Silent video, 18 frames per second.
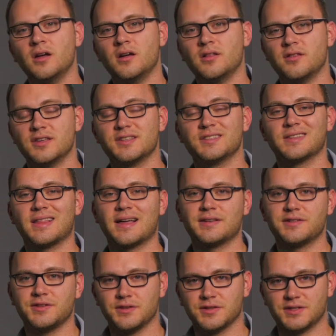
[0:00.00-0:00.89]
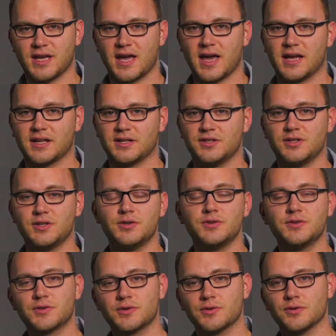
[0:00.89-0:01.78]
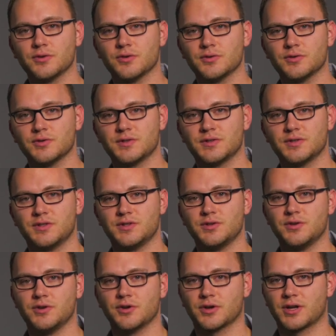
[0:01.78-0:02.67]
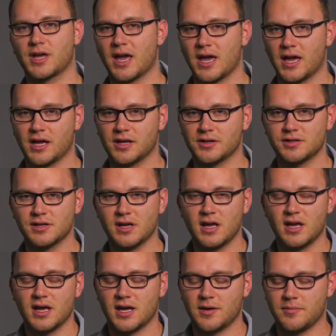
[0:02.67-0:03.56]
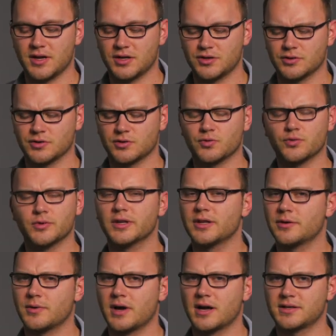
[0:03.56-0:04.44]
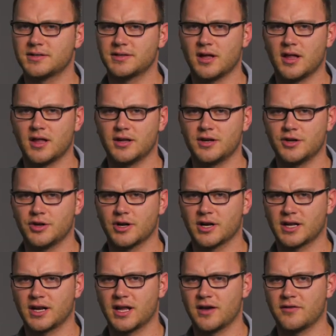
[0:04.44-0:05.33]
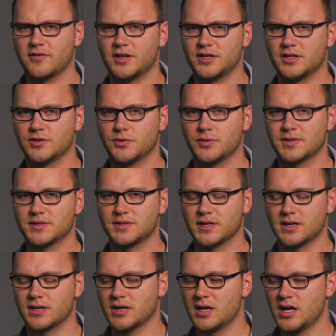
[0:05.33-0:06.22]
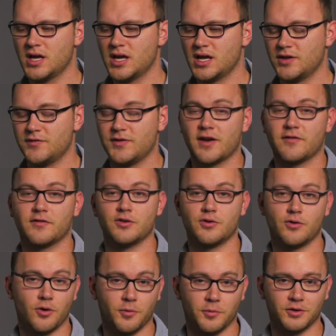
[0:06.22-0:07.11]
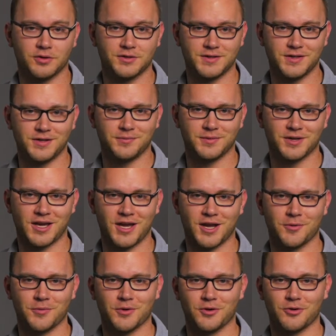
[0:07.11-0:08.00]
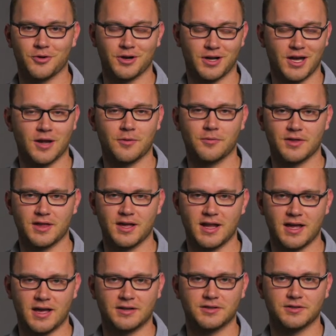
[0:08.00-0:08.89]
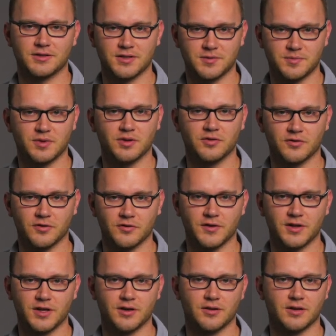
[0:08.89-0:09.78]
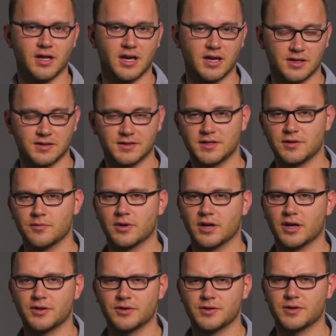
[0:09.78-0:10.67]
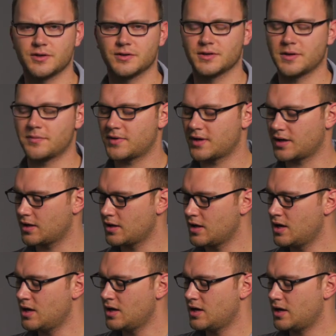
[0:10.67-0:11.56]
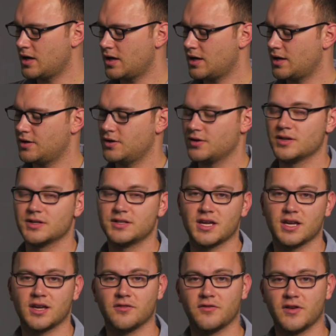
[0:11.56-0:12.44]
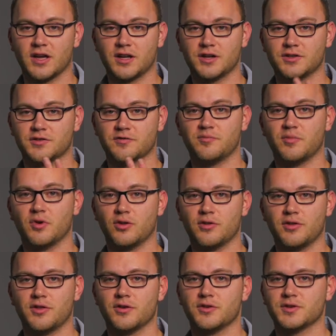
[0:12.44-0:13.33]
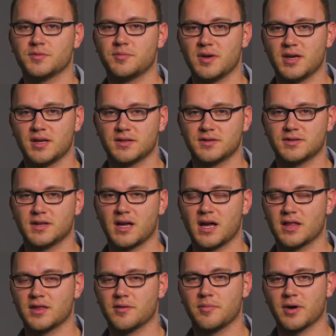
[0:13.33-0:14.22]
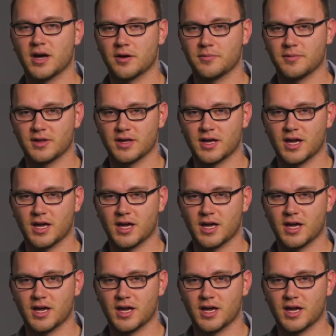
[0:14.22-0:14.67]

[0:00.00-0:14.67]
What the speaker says: This allows you to add two screws to your cage and make sure it's really rock solid and you're not gonna have any twisting. And if you have a normal cinema camera or a camera that actually is built for video, like a C100 or something, you can take advantage of both those pins on the bottom of the